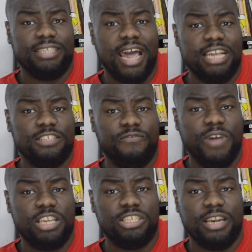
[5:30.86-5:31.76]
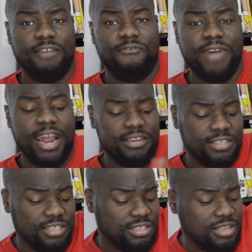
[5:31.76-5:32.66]
science fiction and
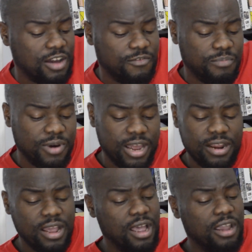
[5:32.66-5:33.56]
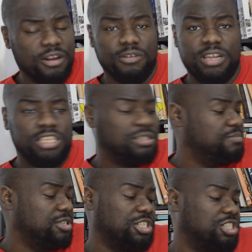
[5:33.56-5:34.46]
fantasy stuff, but this
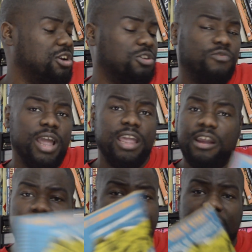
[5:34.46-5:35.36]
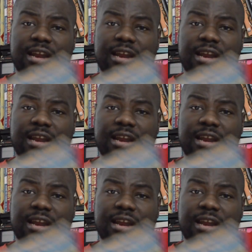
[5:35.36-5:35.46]
just shows right here